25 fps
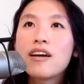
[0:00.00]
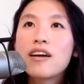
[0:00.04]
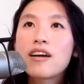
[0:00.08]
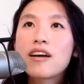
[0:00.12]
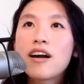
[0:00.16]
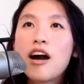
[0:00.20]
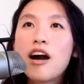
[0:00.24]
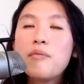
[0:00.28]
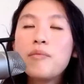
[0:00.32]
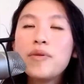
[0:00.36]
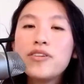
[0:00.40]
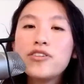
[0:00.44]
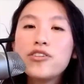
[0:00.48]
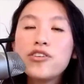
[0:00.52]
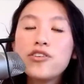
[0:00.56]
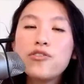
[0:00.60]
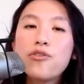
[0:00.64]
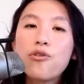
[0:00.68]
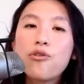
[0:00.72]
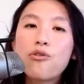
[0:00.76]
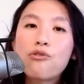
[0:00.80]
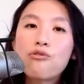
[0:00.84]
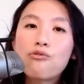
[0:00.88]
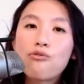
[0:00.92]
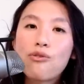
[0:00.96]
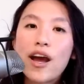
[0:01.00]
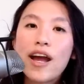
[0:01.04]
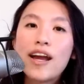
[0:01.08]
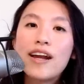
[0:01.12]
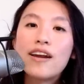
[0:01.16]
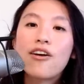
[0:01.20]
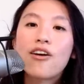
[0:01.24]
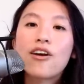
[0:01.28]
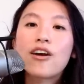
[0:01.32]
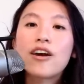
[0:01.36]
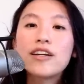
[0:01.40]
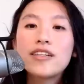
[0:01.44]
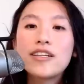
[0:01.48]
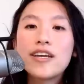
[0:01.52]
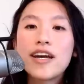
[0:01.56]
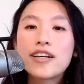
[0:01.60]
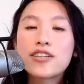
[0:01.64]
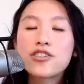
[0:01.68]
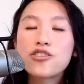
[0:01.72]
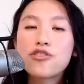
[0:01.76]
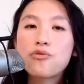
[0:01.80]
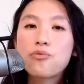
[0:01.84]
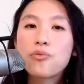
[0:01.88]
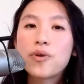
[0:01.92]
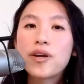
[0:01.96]
come into the right
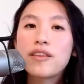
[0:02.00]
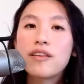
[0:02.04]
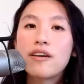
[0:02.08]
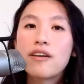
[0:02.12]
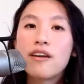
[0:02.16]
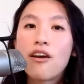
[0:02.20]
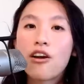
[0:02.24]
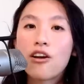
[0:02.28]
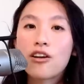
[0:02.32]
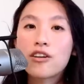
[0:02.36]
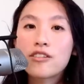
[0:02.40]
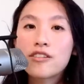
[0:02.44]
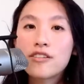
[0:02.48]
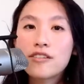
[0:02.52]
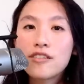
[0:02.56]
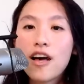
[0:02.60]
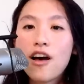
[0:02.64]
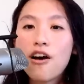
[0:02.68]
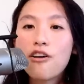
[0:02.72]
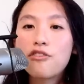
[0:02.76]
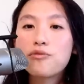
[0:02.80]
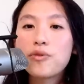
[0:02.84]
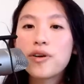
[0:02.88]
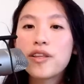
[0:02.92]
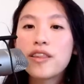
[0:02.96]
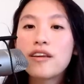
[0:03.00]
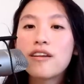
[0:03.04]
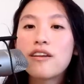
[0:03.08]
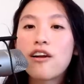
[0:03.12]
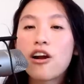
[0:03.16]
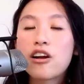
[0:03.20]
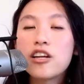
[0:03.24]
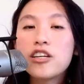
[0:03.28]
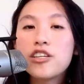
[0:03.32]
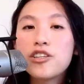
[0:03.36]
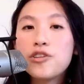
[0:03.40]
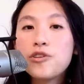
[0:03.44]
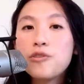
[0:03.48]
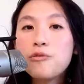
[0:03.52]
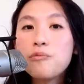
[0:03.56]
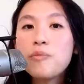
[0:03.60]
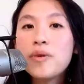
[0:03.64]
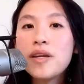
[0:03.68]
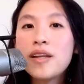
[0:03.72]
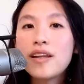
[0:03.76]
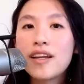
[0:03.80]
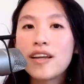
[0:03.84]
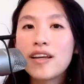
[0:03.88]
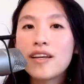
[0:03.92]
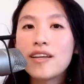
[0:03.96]
architecture within ourself, within our
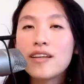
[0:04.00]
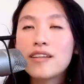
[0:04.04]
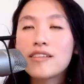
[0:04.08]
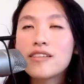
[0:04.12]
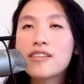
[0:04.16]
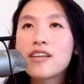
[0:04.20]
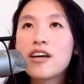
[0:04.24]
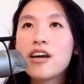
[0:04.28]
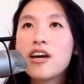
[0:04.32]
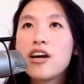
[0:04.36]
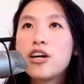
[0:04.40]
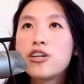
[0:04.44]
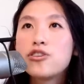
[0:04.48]
humanness,